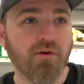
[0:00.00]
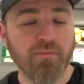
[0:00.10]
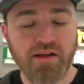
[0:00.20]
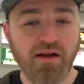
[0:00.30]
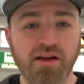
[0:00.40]
Don't
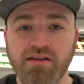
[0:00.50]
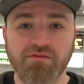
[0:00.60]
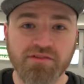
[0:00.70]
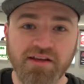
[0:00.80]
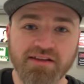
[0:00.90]
play hockey
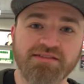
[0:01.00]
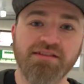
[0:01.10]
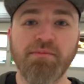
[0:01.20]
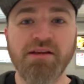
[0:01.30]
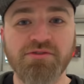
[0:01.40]
if you can't see
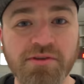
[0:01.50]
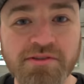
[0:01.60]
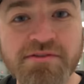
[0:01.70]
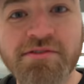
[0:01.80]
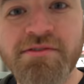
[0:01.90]
the
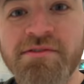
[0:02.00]
matrix.